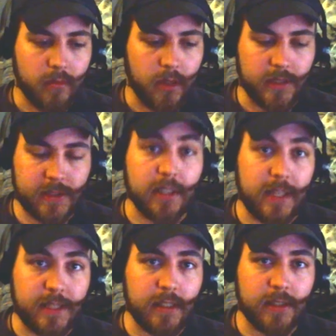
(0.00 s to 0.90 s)

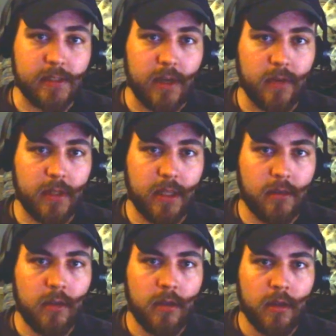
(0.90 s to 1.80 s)
statistics and
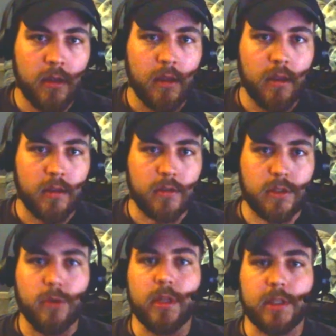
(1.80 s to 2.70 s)
everything
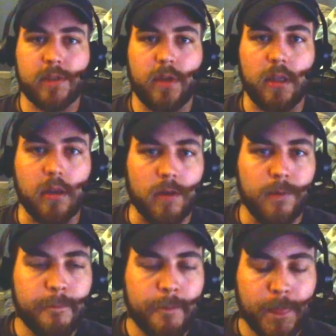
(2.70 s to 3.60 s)
to this video,
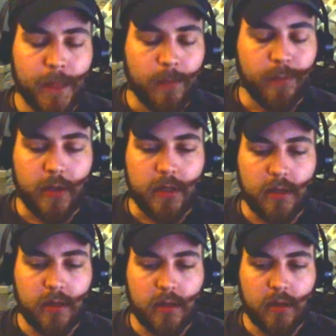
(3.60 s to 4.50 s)
but
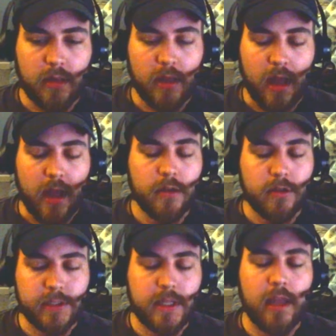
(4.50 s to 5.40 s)
I
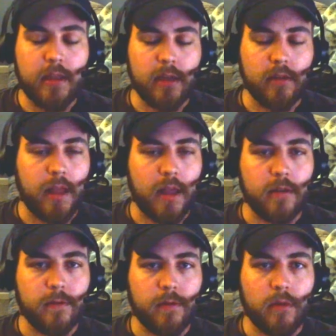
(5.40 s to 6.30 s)
understand that a lot
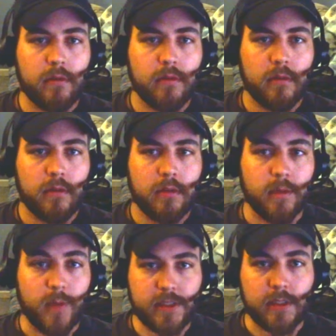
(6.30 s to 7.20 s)
of
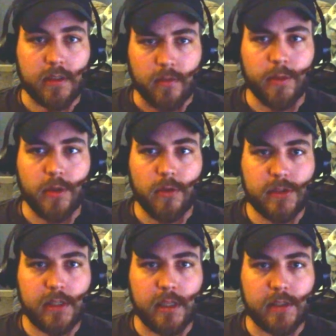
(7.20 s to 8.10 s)
domestic
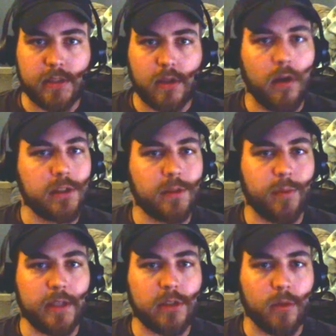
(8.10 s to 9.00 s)
abuse is caused
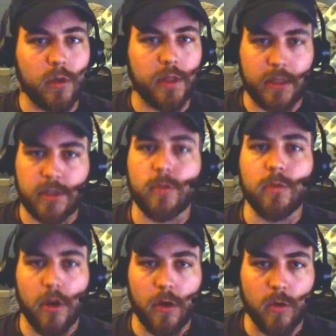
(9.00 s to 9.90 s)
by someone that you
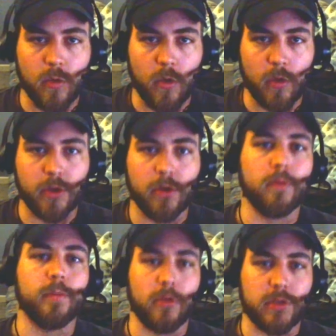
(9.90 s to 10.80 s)
know or
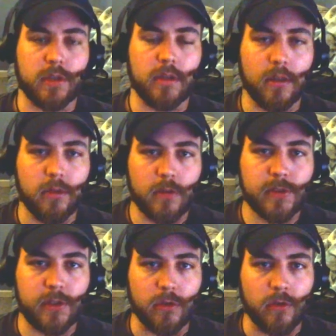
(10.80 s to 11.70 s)
you're personally
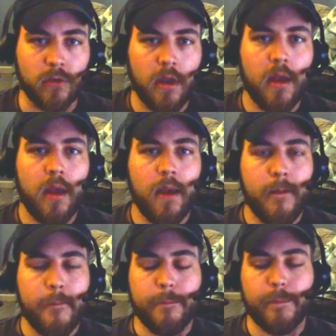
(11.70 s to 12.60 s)
close to,
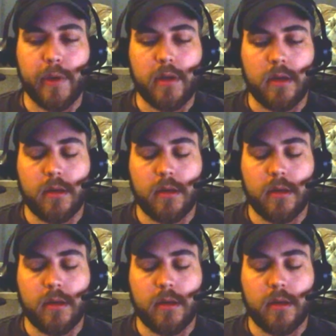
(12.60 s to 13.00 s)
but